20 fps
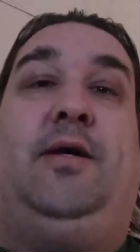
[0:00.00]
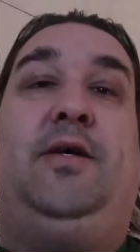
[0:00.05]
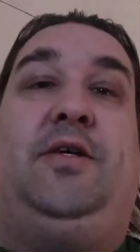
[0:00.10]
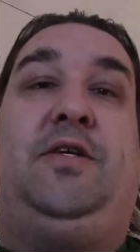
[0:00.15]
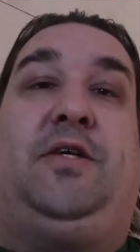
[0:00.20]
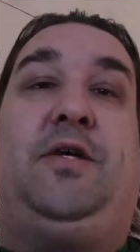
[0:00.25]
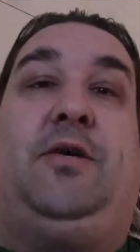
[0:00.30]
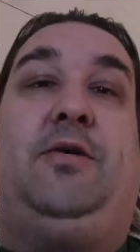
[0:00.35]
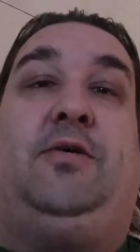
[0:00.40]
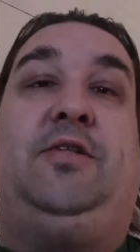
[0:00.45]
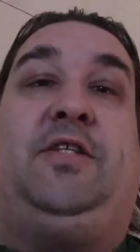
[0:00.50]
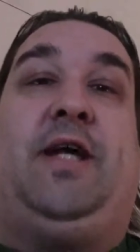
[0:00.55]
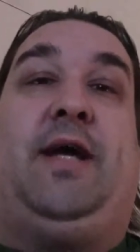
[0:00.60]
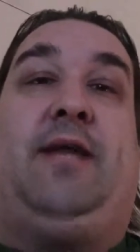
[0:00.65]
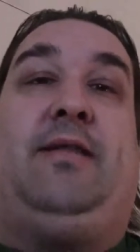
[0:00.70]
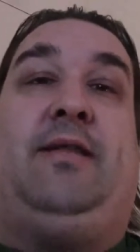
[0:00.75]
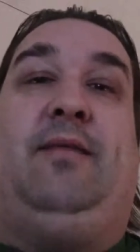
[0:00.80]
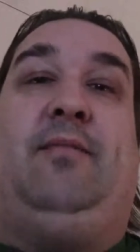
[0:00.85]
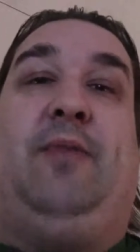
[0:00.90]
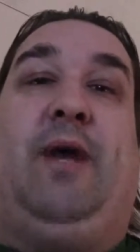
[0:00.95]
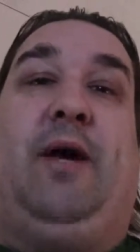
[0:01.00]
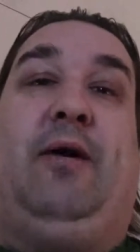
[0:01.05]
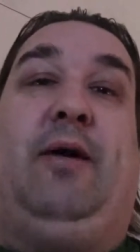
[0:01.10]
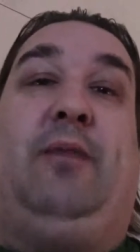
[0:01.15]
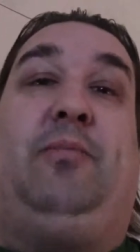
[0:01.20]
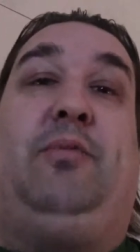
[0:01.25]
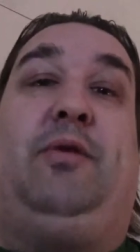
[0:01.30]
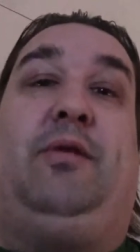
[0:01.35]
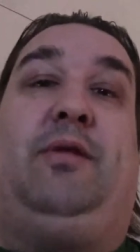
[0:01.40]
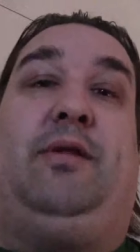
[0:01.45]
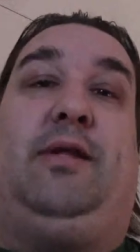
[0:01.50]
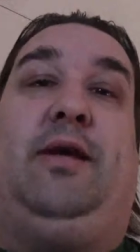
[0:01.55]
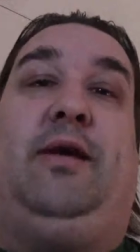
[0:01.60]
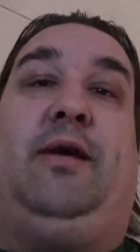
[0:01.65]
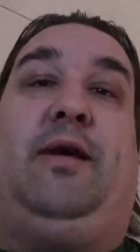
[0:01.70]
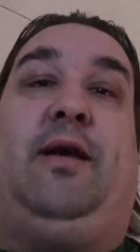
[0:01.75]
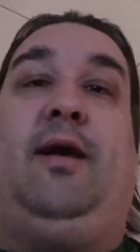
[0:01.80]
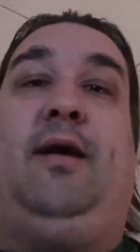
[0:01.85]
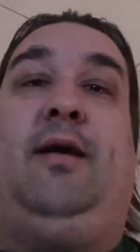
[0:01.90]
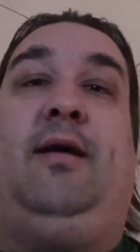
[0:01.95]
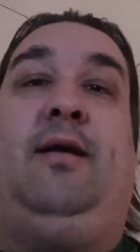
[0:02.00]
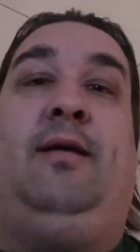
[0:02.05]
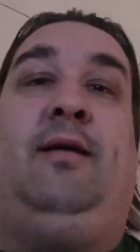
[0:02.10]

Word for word: should go check them out. I'll put a link